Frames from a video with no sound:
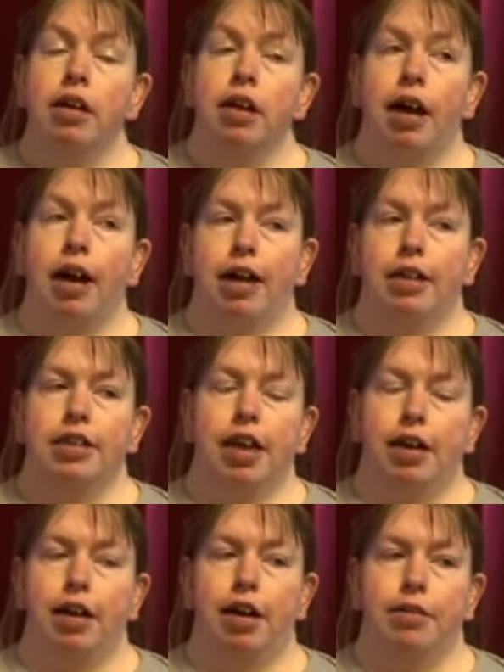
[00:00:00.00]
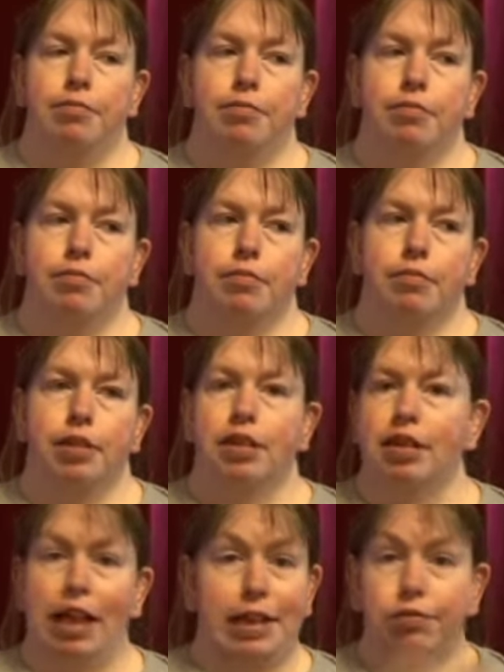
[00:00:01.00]
And yeah,
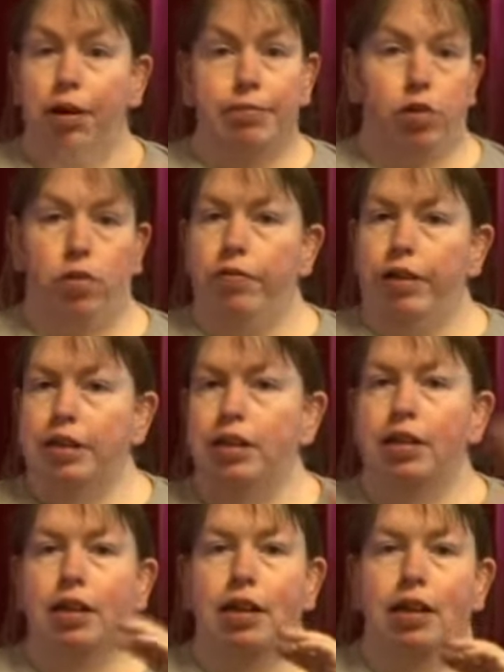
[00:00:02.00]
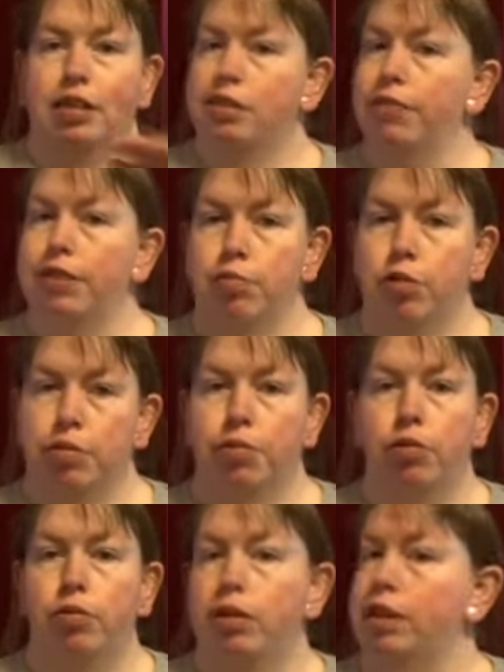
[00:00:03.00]
that's why I'm coughing. It's nothing
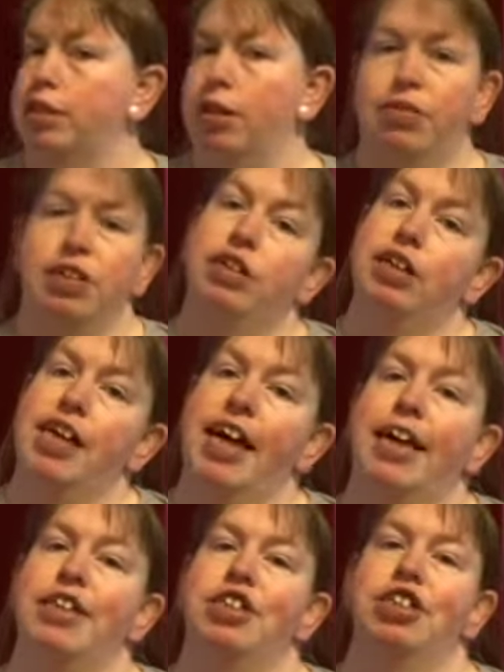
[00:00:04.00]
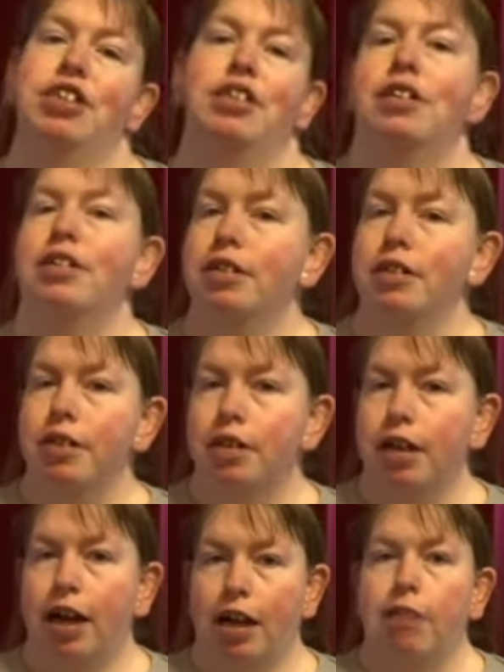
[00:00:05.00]
spreadable, it's nothing you can catch.
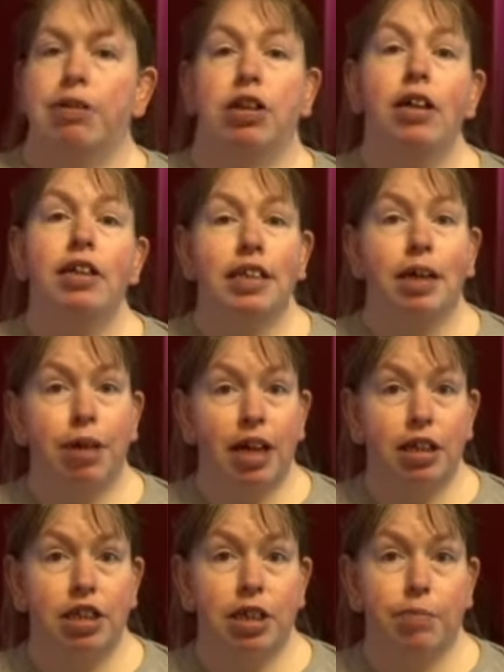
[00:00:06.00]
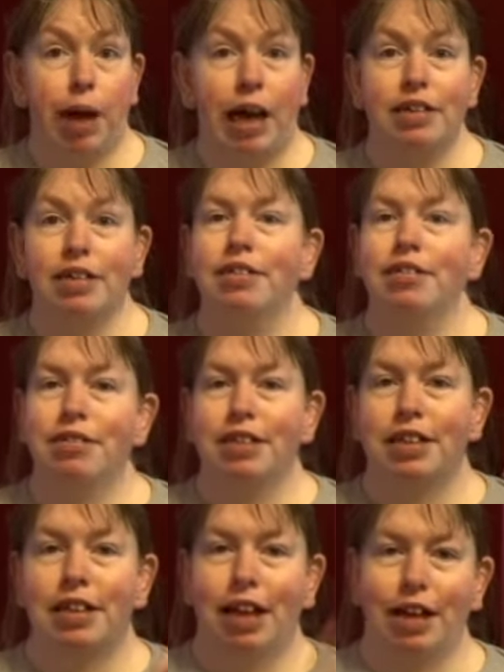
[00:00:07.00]
And I'm starting to get my energy back.
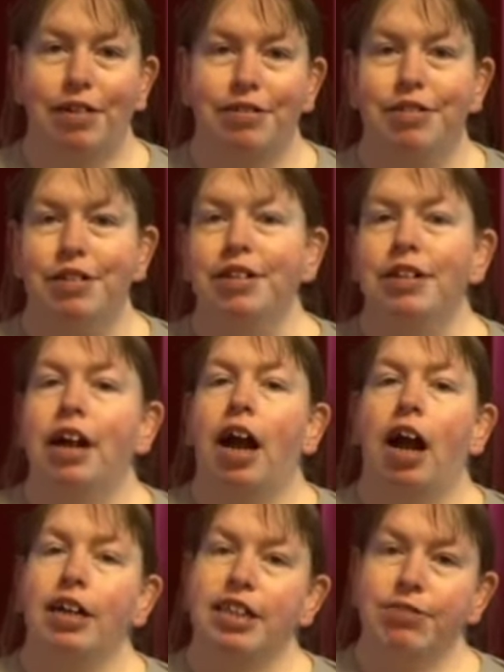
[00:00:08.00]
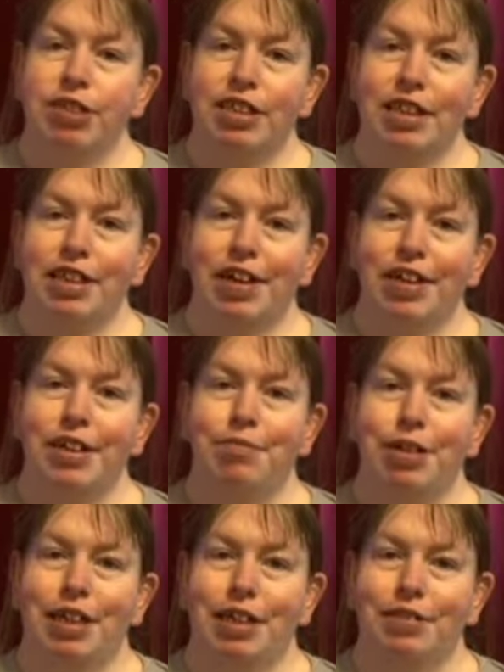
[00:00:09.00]
So, I will see you guys in my
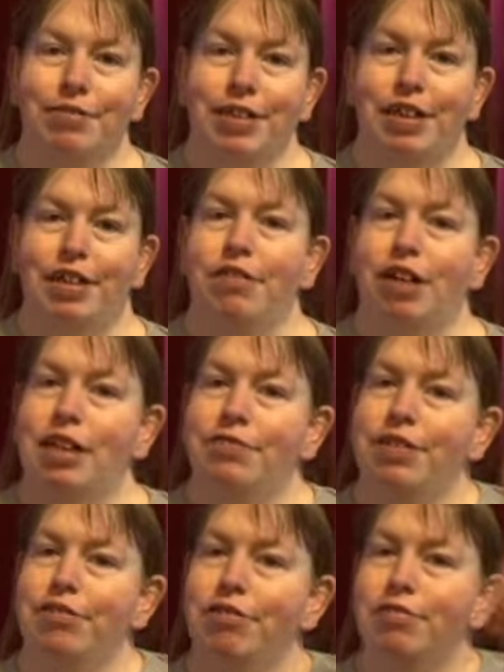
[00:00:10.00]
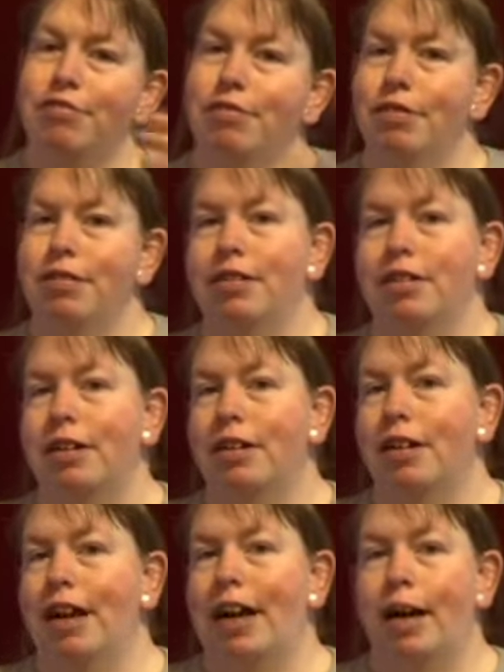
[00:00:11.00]
next video. I love you all.
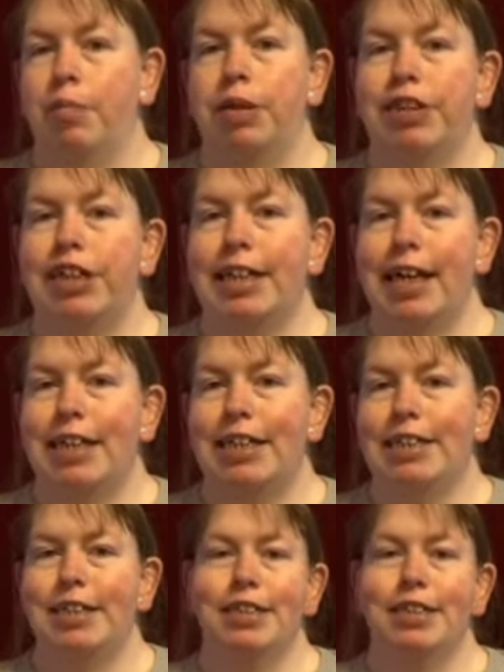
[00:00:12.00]
Happy reselling.